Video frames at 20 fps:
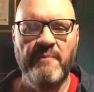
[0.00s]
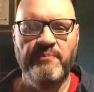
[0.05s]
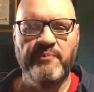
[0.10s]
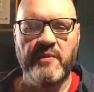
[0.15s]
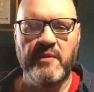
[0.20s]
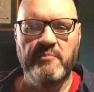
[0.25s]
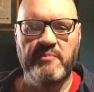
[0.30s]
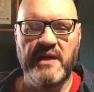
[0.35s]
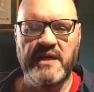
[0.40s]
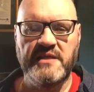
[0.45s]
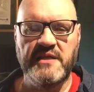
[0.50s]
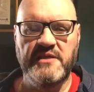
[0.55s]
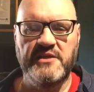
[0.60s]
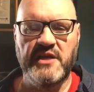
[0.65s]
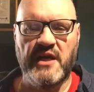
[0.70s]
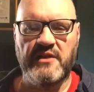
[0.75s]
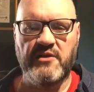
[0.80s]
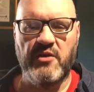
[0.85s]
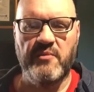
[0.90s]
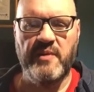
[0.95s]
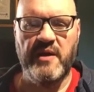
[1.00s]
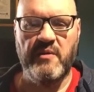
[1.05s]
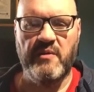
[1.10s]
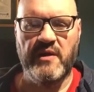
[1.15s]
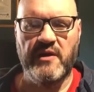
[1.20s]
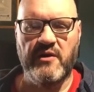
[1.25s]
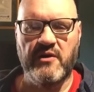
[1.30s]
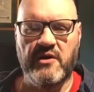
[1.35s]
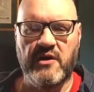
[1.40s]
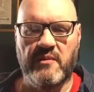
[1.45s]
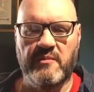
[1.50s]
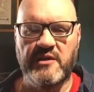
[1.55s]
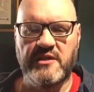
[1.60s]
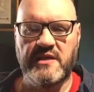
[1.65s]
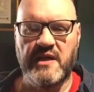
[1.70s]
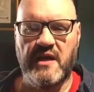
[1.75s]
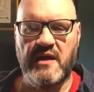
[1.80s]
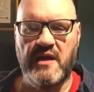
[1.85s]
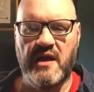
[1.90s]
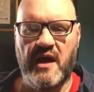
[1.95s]
Blessed shalt thou be when thou comest
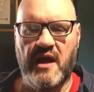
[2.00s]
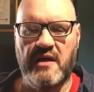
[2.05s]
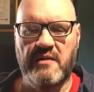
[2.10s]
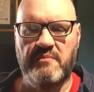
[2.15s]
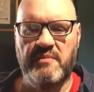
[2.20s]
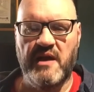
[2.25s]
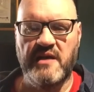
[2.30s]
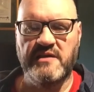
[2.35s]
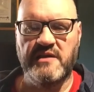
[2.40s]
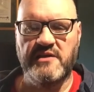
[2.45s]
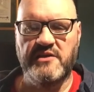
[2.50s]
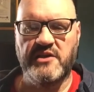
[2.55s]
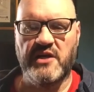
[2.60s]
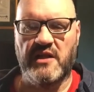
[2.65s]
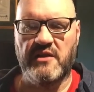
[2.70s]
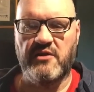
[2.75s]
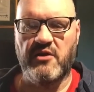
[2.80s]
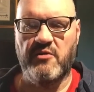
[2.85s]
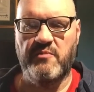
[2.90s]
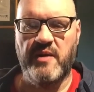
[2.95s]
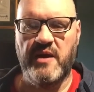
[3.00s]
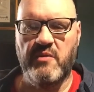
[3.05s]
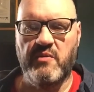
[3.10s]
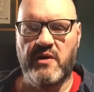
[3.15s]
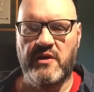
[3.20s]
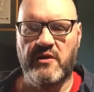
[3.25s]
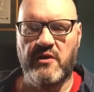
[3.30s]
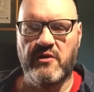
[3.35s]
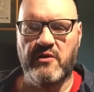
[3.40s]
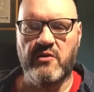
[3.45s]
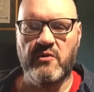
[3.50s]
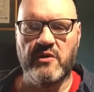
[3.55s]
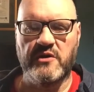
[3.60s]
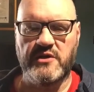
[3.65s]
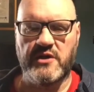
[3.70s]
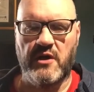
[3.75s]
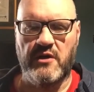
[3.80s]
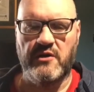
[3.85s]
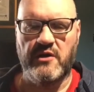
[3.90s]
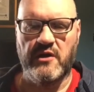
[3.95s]
in, and blessed shalt thou be when thou goest
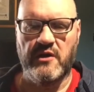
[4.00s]
out.